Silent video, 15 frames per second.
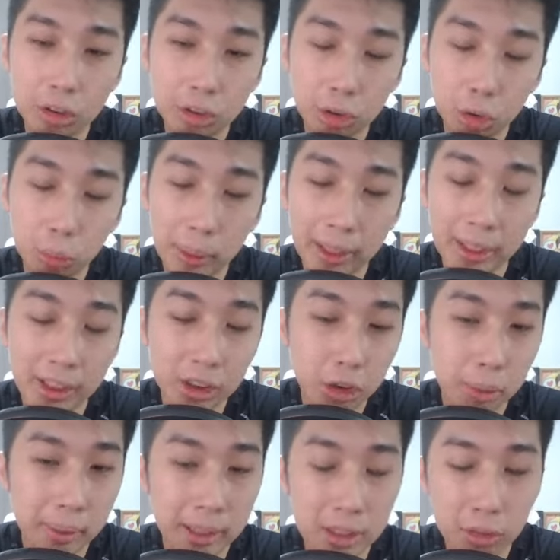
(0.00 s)
2 bedders, 3
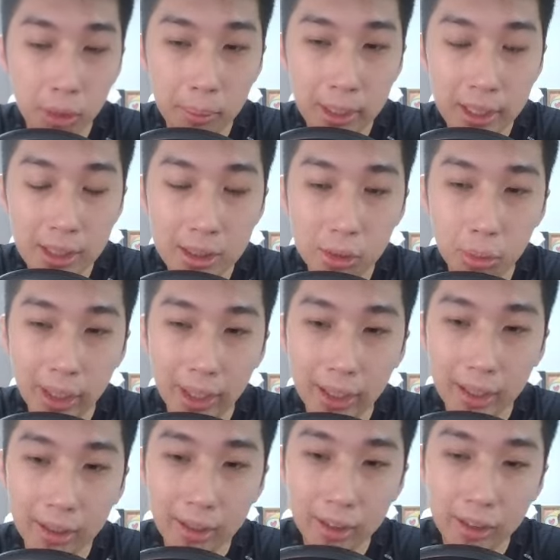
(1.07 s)
bedders, 4 bedders, where
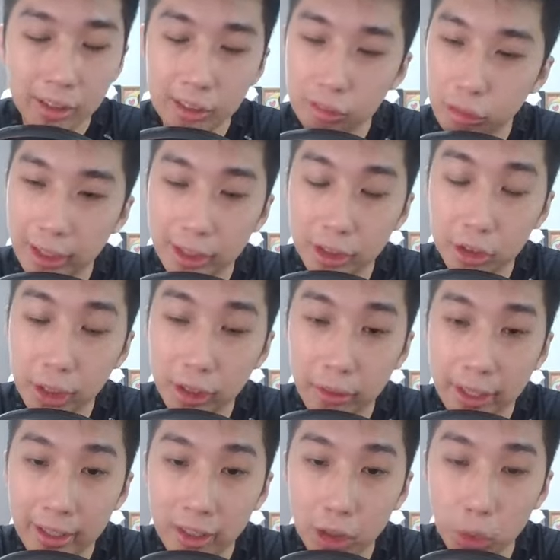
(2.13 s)
really trying to
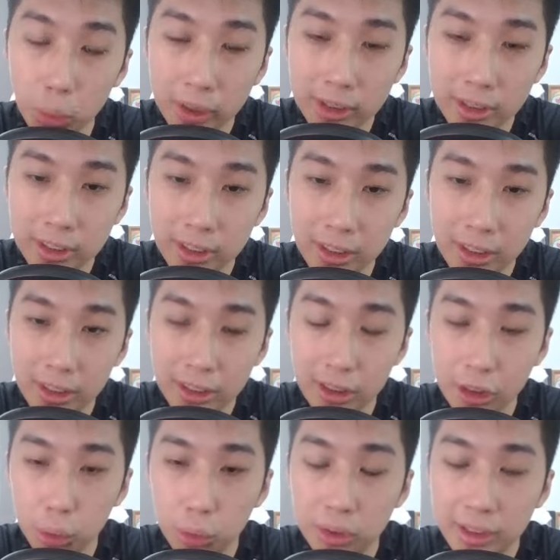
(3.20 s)
cater towards
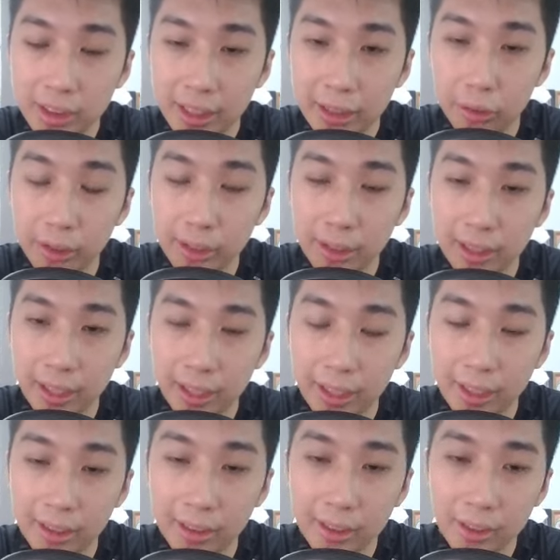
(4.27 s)
just own stay unit
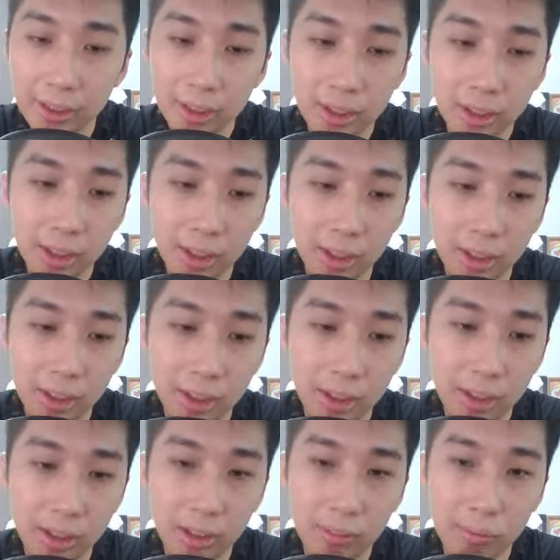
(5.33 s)
and
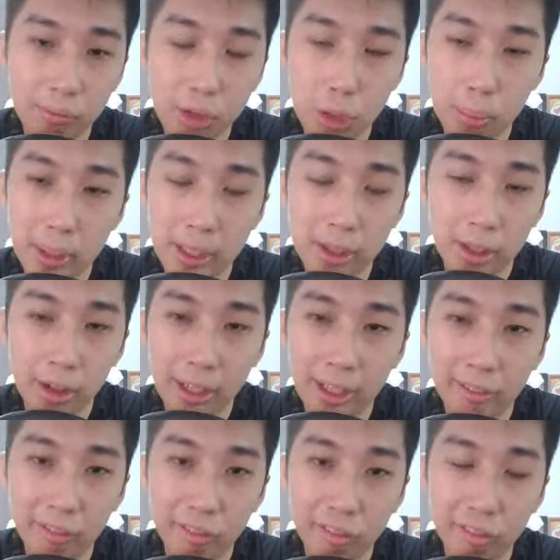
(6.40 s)
You may not
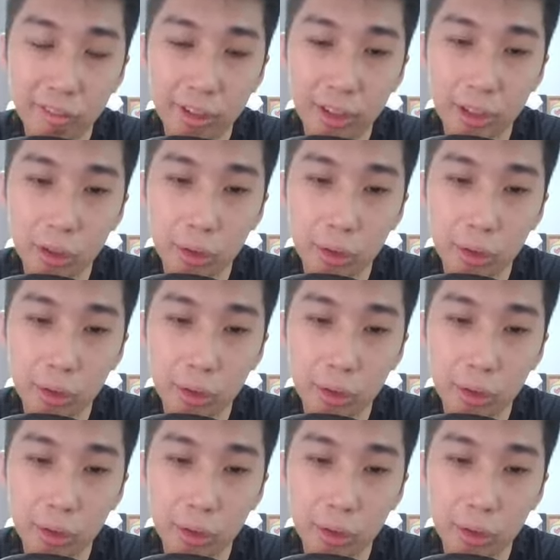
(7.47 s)
have a